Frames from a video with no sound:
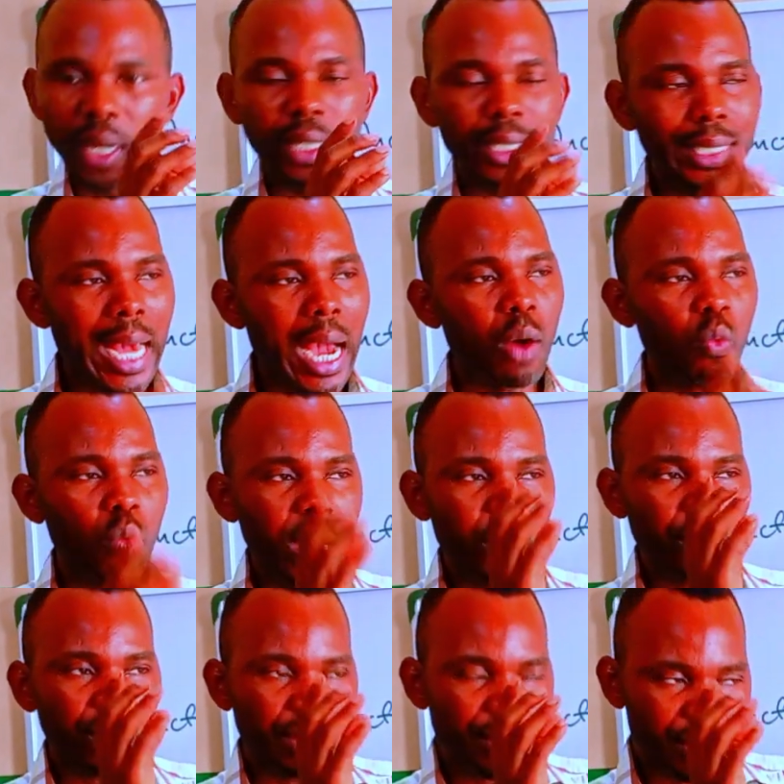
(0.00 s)
Now, when
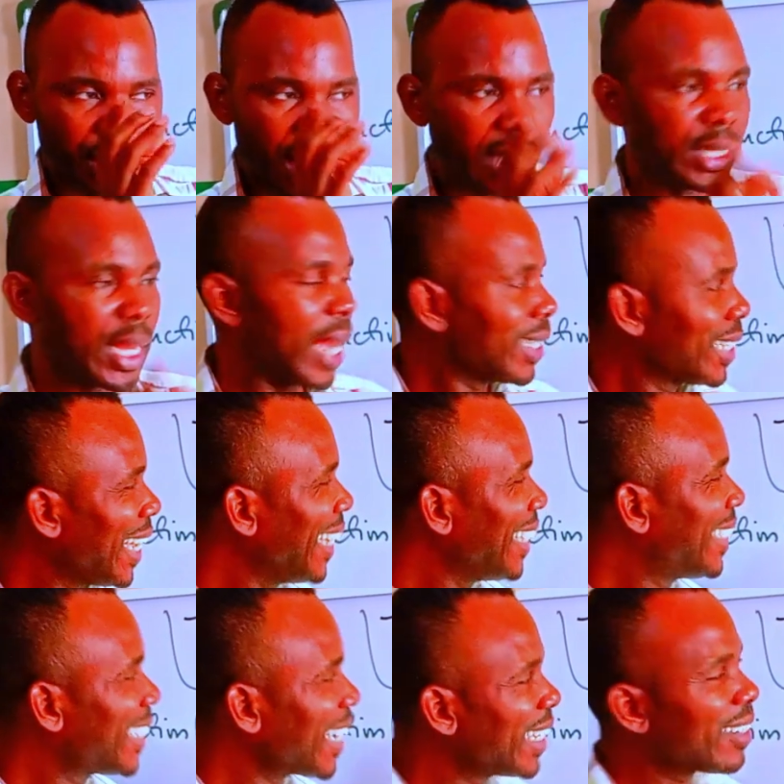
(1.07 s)
you understand that,
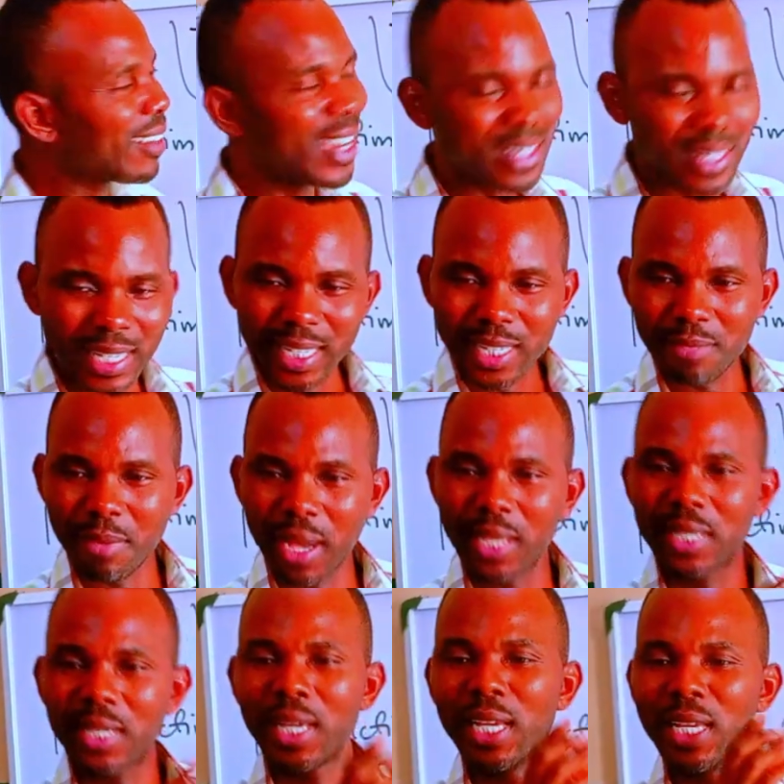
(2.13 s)
a general
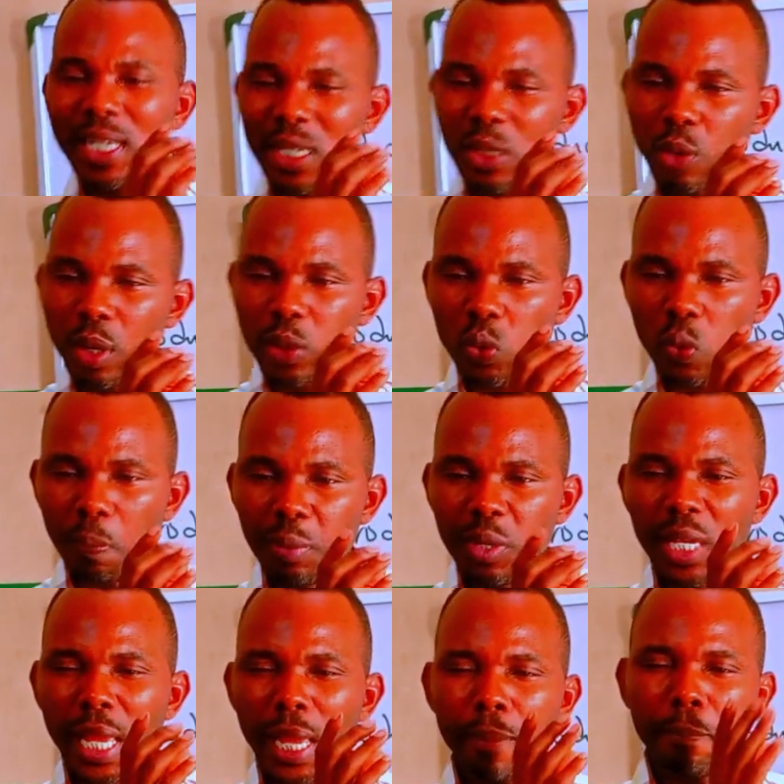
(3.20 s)
statement is going to
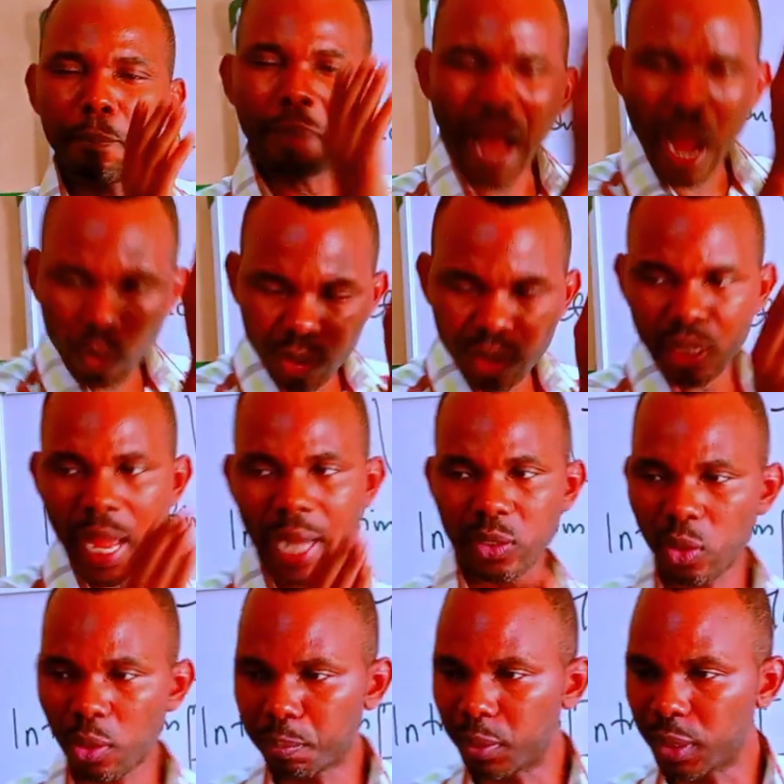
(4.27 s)
be about
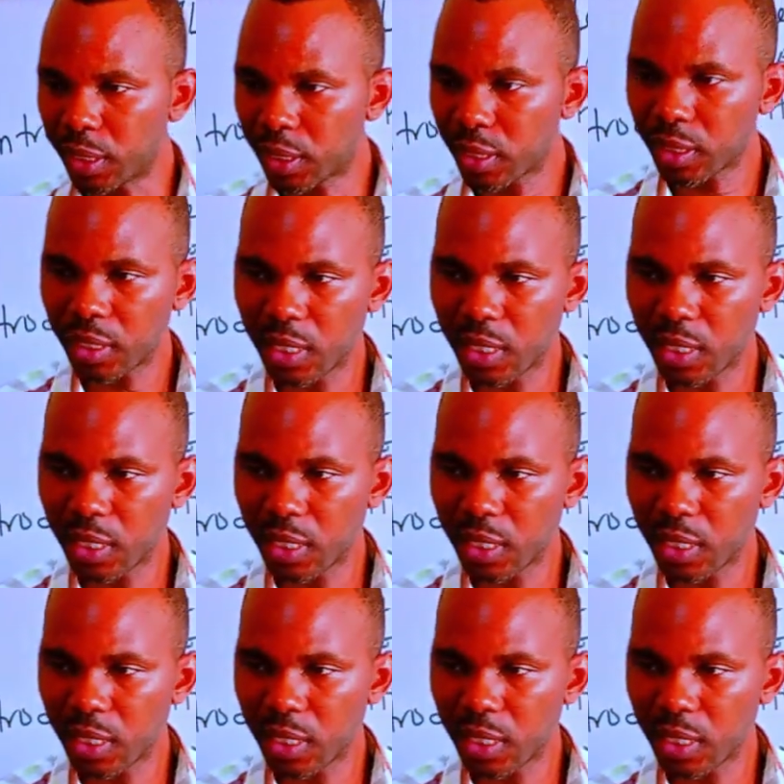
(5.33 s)
that topic.